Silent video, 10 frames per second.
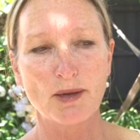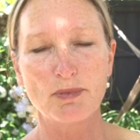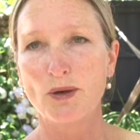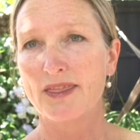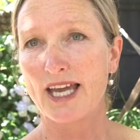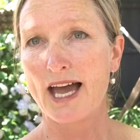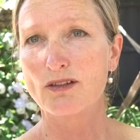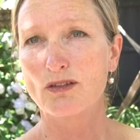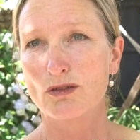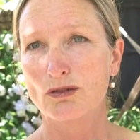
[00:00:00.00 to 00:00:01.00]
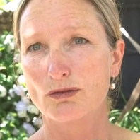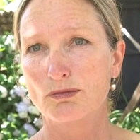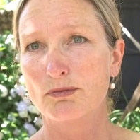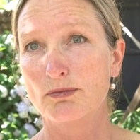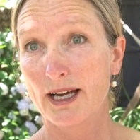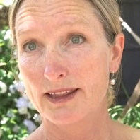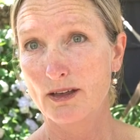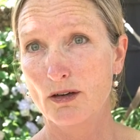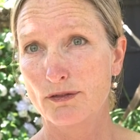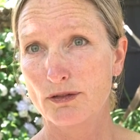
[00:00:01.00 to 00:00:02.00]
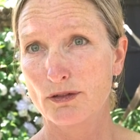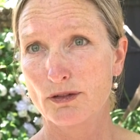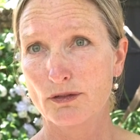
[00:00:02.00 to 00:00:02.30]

But when the council made the offer